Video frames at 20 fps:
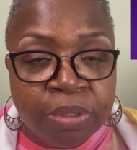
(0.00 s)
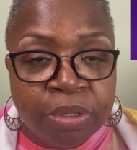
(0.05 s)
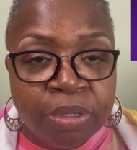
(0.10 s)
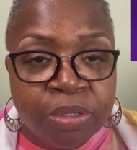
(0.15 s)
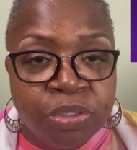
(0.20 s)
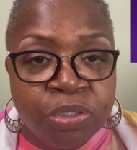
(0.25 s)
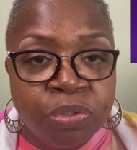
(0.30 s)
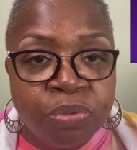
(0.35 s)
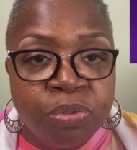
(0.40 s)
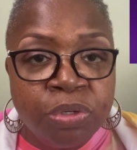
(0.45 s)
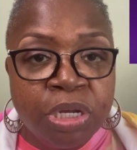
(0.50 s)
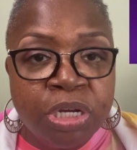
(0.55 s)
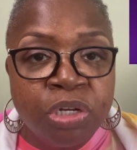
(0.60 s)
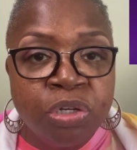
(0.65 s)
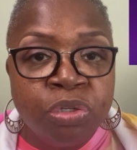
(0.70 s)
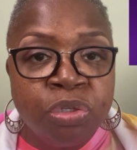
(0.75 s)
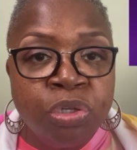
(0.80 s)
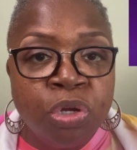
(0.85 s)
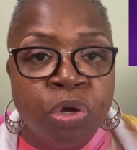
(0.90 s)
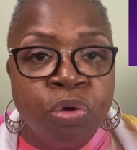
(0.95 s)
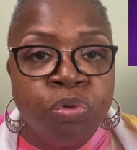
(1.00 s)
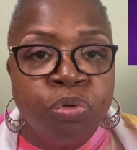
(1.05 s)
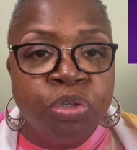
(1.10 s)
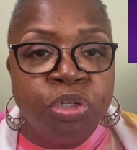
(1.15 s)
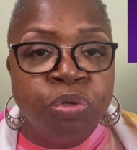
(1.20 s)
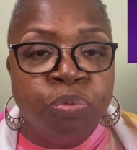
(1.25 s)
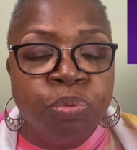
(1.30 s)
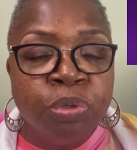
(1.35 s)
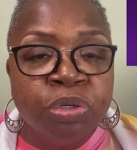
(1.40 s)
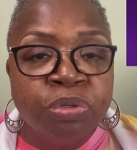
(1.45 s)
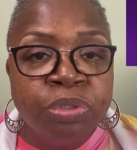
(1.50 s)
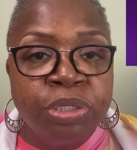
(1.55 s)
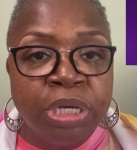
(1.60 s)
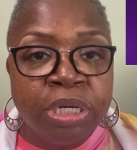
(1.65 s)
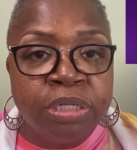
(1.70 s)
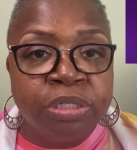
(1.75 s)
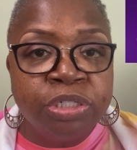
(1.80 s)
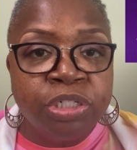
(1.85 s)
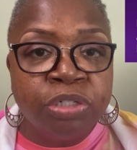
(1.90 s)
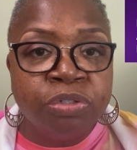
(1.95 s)
So no real
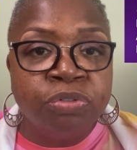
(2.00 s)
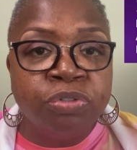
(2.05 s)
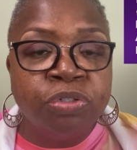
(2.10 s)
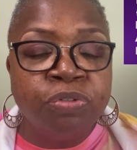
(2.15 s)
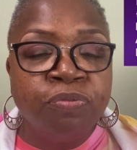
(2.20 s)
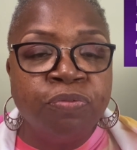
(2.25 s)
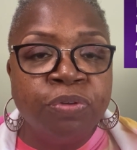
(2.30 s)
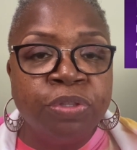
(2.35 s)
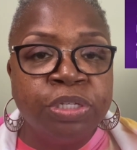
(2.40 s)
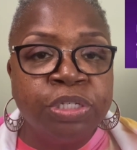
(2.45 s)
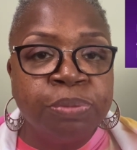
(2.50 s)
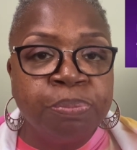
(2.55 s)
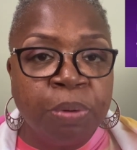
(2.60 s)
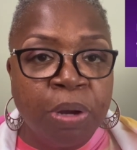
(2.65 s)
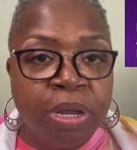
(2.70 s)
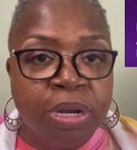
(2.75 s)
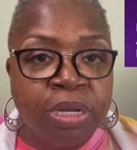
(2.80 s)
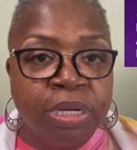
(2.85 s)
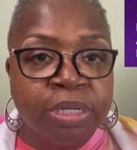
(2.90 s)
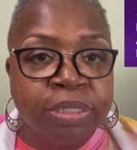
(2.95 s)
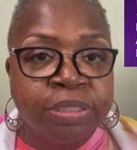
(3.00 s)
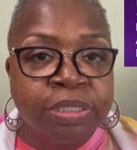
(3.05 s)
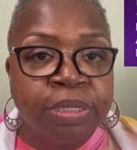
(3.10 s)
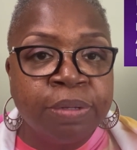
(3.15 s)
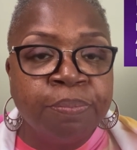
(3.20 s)
young children for this product.